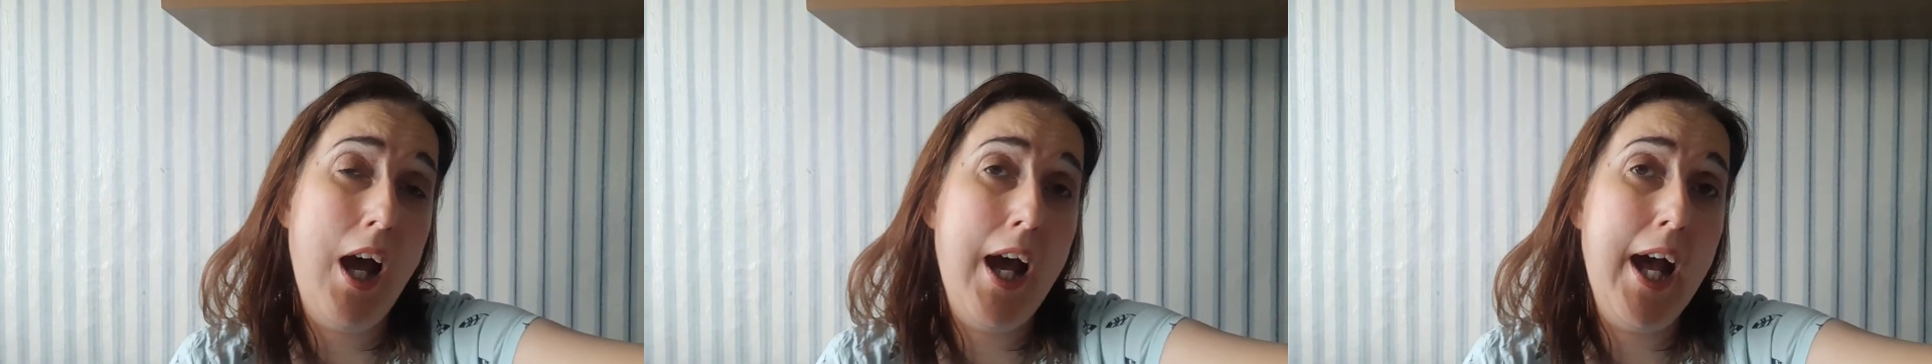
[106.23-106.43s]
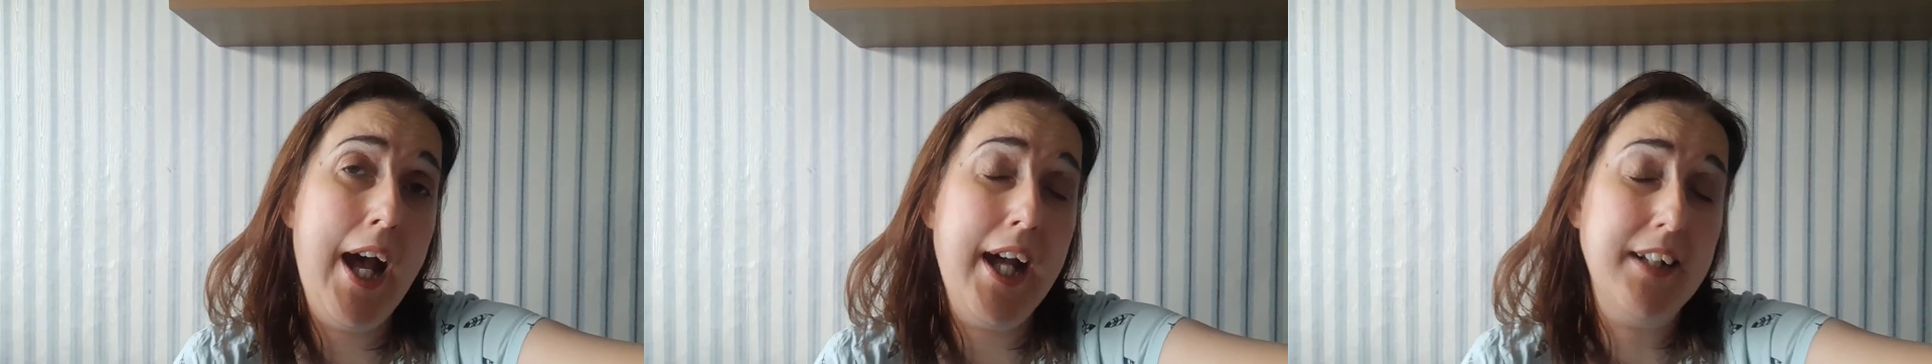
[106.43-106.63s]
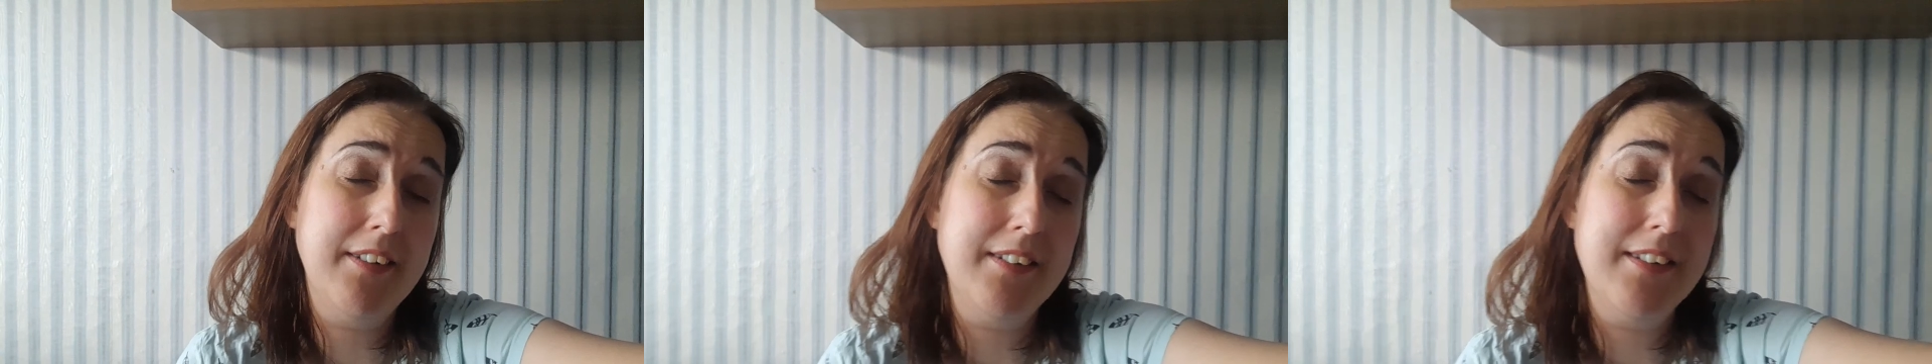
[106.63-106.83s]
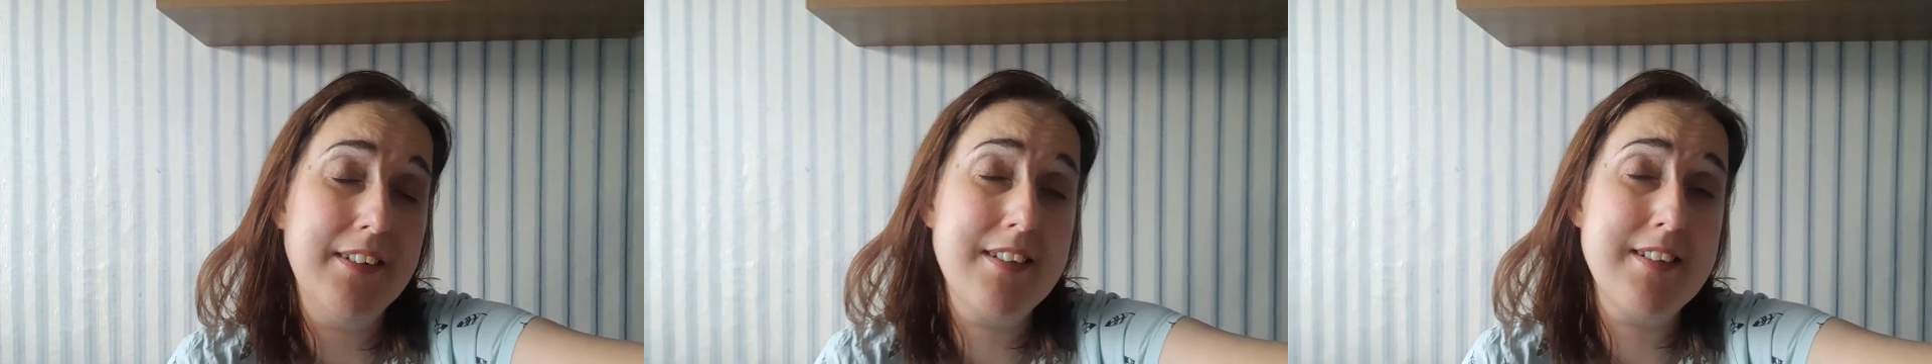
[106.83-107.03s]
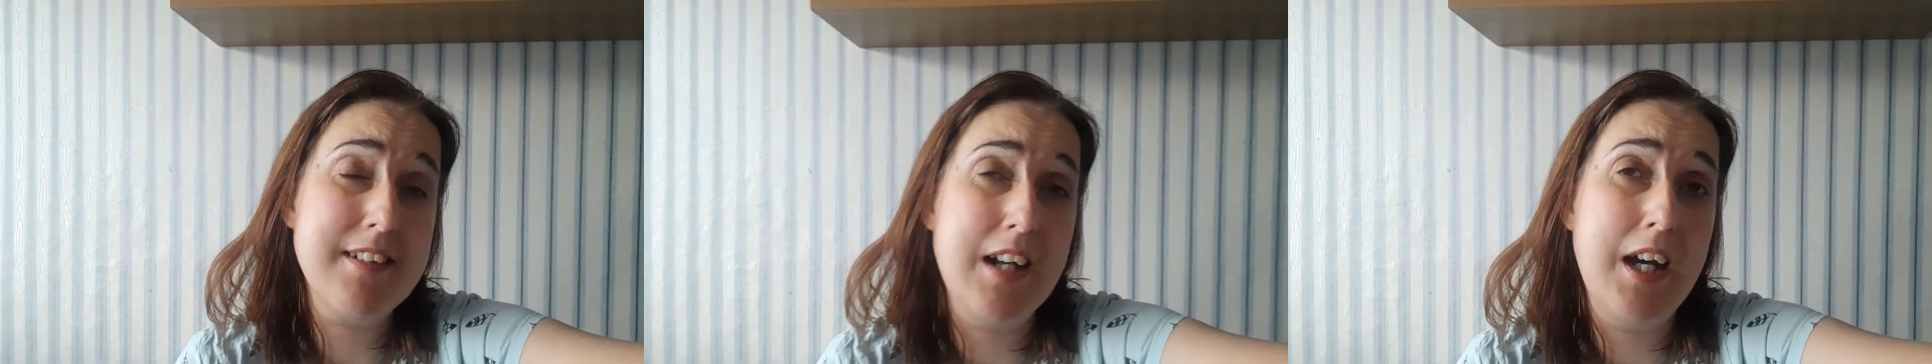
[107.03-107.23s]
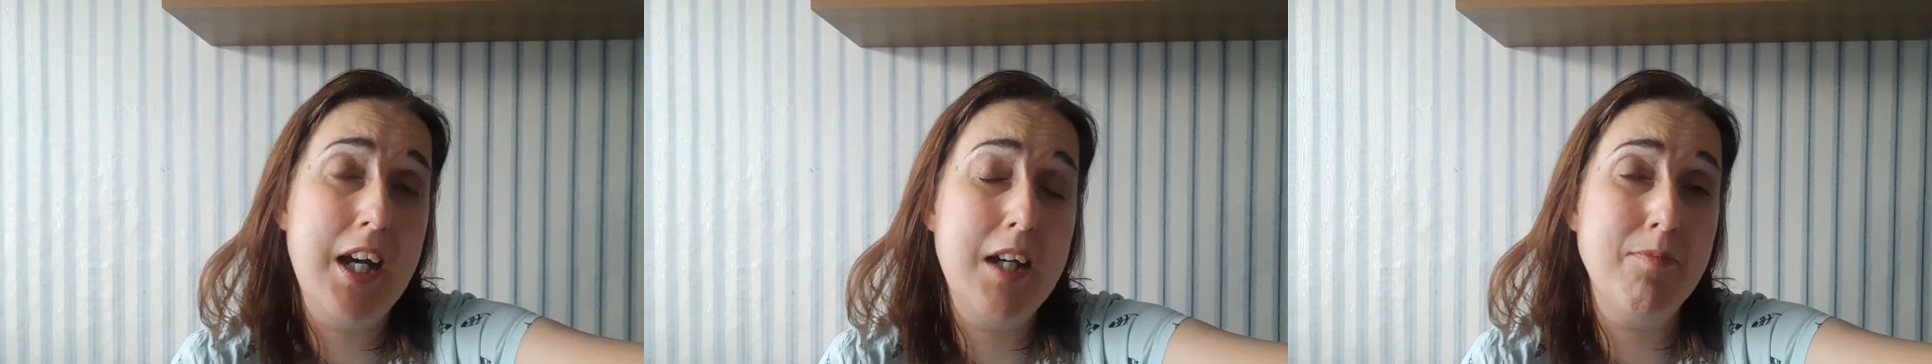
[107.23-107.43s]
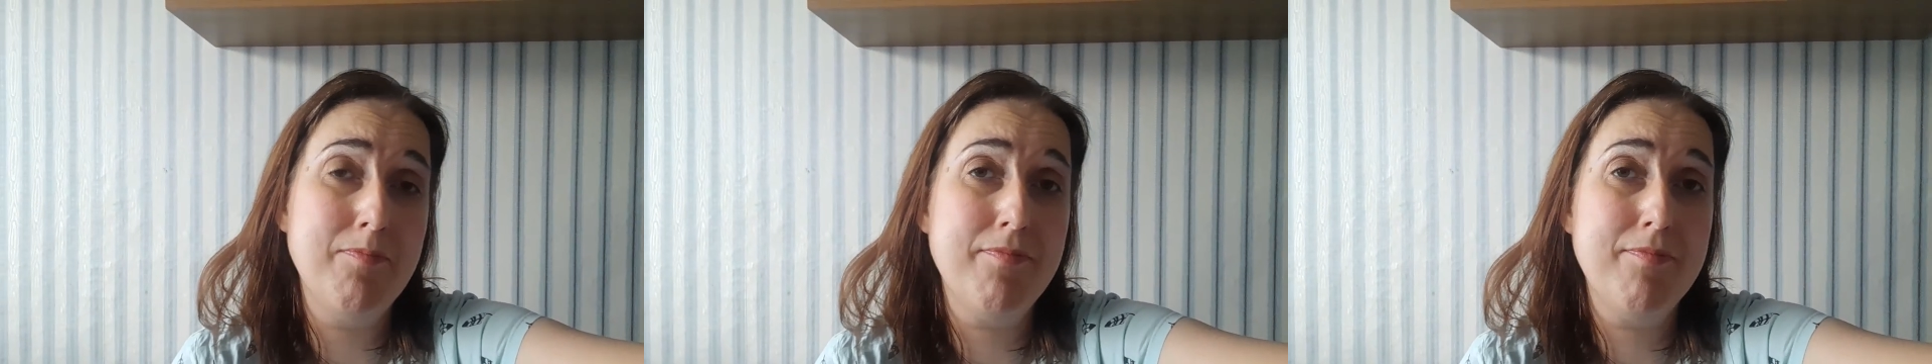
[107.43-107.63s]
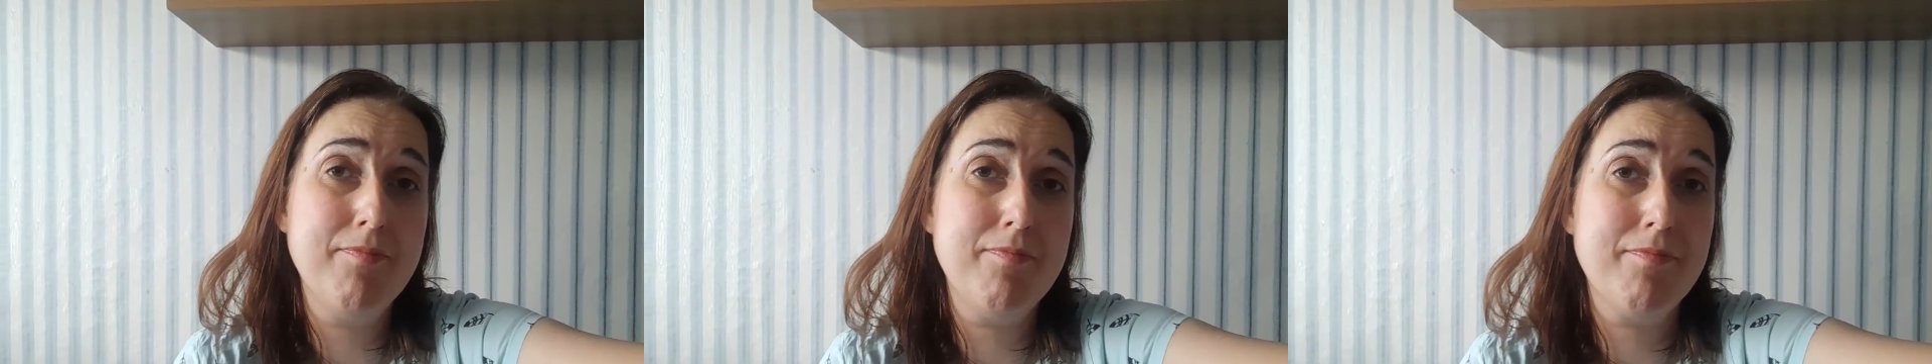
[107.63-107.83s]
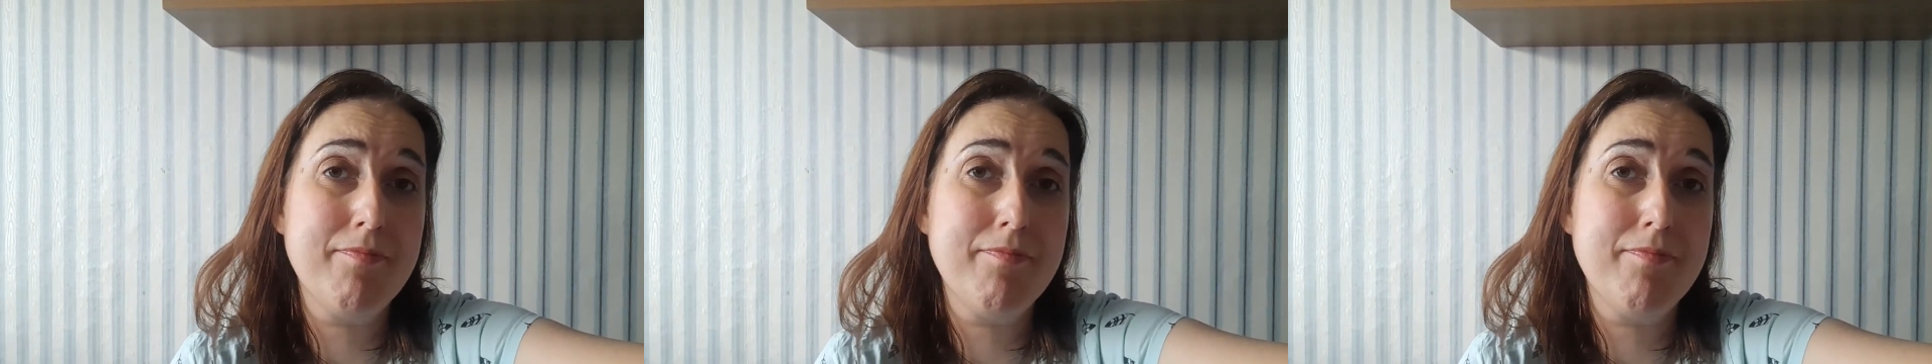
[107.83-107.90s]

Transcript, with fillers: and um,